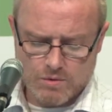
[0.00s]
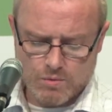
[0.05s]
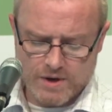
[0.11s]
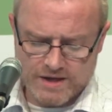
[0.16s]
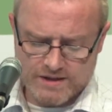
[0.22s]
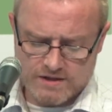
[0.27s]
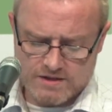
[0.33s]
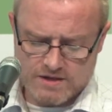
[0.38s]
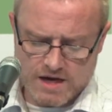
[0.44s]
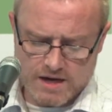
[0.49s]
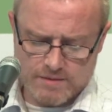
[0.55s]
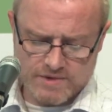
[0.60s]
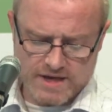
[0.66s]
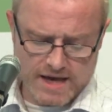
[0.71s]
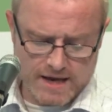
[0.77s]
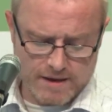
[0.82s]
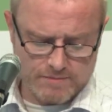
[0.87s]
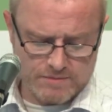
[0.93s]
When the time
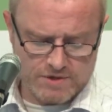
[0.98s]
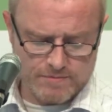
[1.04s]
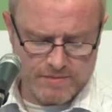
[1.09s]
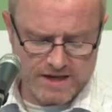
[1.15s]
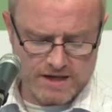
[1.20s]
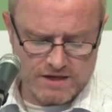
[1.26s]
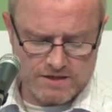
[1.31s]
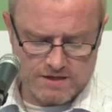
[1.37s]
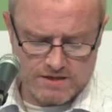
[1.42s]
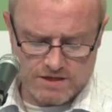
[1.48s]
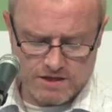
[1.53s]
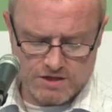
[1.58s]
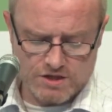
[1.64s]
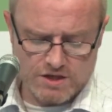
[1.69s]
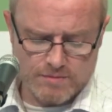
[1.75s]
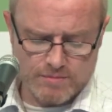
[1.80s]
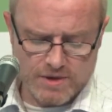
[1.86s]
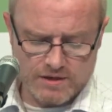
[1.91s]
came to make a
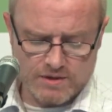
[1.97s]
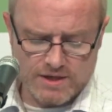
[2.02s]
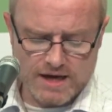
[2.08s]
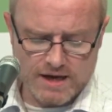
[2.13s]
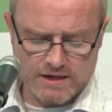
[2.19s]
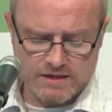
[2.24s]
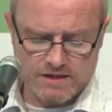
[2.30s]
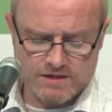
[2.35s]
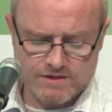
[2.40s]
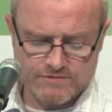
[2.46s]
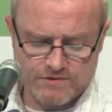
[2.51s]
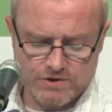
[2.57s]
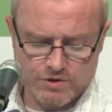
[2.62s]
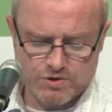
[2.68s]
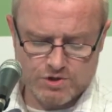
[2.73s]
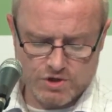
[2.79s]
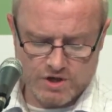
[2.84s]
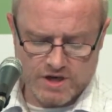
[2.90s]
decision about Kathleen's
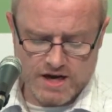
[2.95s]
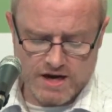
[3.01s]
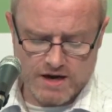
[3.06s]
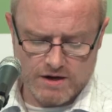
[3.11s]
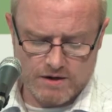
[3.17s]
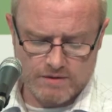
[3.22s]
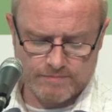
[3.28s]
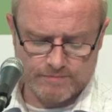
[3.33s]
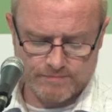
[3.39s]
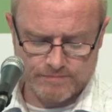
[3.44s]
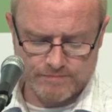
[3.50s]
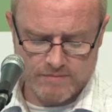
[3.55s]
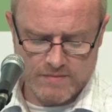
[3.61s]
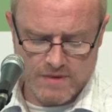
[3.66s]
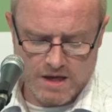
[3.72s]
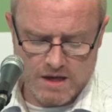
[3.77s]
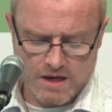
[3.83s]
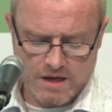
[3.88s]
future care,
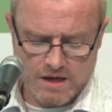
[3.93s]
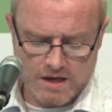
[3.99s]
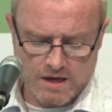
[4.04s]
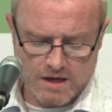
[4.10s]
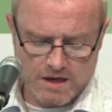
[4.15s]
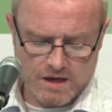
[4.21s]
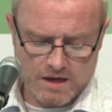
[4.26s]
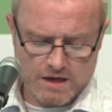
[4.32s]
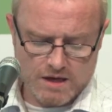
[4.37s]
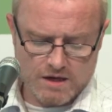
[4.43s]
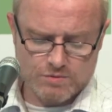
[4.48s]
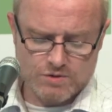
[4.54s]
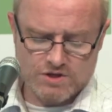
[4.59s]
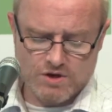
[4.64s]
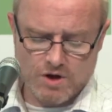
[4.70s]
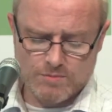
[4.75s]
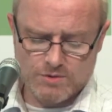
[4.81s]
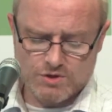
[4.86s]
it
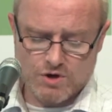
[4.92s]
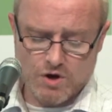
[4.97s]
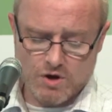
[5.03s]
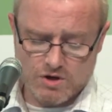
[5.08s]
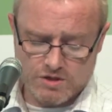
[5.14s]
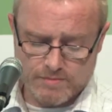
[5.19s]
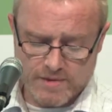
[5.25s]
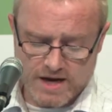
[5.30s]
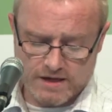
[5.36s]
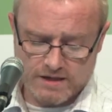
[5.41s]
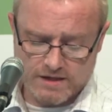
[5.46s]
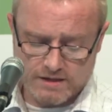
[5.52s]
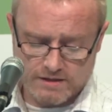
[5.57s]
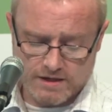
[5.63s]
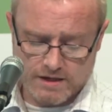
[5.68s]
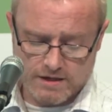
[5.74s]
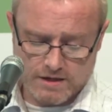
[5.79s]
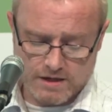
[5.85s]
was almost
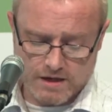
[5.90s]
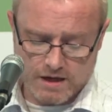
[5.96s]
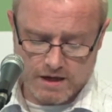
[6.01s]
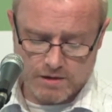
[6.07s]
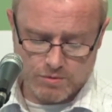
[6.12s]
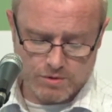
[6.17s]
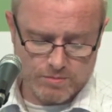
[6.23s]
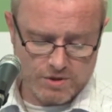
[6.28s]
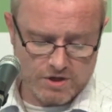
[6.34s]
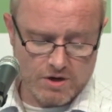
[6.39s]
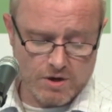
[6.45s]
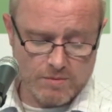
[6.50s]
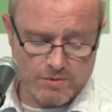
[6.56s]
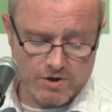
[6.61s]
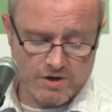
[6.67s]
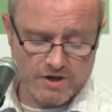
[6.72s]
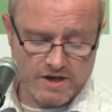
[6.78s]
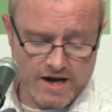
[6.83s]
automatic that I would
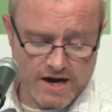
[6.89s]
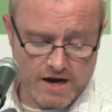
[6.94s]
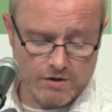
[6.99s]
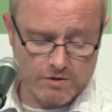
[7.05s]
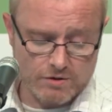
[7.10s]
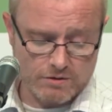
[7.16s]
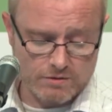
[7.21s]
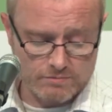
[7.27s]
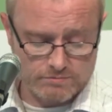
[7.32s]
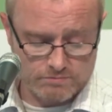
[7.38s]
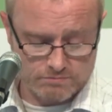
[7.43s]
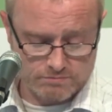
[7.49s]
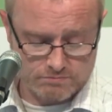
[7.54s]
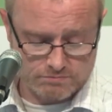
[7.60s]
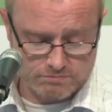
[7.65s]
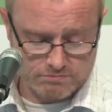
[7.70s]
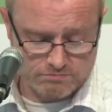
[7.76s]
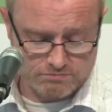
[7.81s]
become her carer.
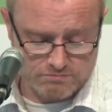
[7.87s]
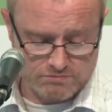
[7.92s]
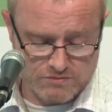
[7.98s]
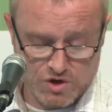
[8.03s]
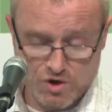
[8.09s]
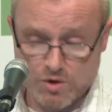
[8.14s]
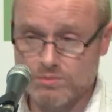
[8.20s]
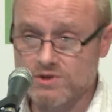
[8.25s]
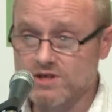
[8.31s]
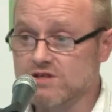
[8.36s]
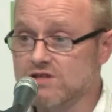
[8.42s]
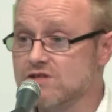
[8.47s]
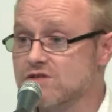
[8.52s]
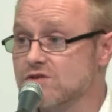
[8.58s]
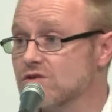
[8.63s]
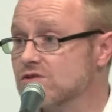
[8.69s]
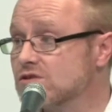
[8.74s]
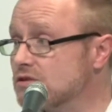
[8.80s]
Nobody
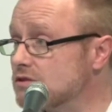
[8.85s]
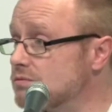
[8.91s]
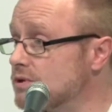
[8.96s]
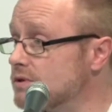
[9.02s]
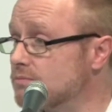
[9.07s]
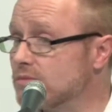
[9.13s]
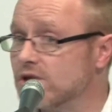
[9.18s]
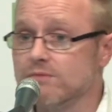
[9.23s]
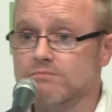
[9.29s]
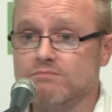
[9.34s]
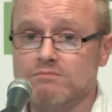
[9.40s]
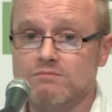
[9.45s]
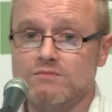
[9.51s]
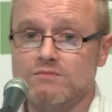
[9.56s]
discussed it with me.